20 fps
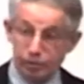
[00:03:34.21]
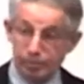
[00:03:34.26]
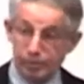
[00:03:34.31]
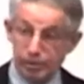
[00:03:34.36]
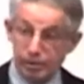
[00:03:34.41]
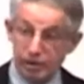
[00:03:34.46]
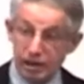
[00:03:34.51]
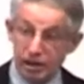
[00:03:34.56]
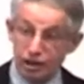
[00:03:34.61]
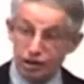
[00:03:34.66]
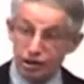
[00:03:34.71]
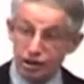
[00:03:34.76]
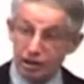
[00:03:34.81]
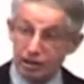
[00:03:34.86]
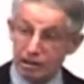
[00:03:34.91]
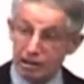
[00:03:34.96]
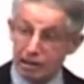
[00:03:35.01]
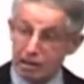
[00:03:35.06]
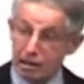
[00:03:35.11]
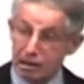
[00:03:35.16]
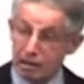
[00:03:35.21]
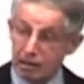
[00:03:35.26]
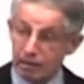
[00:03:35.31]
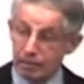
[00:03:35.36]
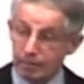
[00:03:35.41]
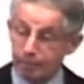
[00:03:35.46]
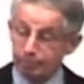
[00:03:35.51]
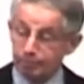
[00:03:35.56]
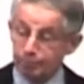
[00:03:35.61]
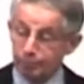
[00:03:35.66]
munitions,
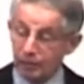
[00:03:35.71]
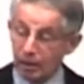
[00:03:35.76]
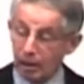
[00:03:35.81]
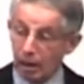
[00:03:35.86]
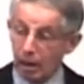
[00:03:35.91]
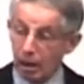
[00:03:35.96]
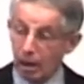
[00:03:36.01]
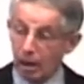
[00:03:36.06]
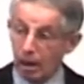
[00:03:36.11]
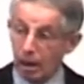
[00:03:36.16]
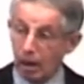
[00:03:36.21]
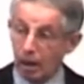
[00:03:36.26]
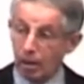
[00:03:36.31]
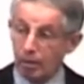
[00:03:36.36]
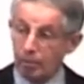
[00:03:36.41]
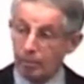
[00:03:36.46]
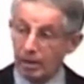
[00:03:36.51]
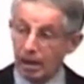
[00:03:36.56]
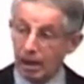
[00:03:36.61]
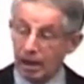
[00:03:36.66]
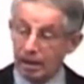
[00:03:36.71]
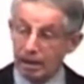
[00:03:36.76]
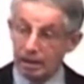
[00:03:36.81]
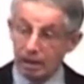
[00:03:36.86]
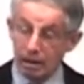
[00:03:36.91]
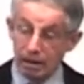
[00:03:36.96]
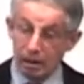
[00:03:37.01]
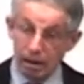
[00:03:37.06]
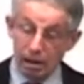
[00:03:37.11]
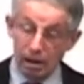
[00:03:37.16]
and
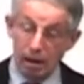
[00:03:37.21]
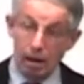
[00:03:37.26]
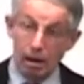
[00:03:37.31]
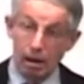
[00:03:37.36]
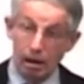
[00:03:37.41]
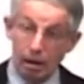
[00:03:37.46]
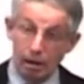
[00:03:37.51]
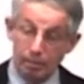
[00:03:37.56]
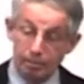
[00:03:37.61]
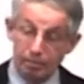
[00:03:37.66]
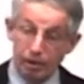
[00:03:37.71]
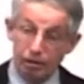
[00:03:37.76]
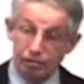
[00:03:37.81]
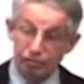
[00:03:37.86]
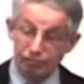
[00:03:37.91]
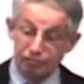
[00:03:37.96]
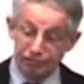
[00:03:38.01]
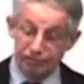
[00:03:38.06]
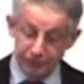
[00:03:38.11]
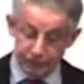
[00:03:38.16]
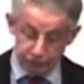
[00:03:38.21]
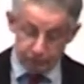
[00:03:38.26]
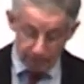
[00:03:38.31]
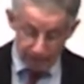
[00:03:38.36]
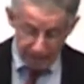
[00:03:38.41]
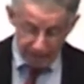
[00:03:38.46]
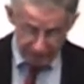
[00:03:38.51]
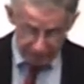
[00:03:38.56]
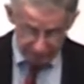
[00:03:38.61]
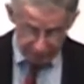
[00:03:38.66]
oppose the
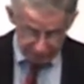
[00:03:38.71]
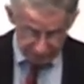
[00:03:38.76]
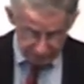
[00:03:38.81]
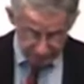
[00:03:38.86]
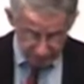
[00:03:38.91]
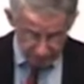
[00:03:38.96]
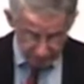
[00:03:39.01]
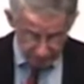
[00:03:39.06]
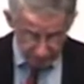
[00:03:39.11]
draft.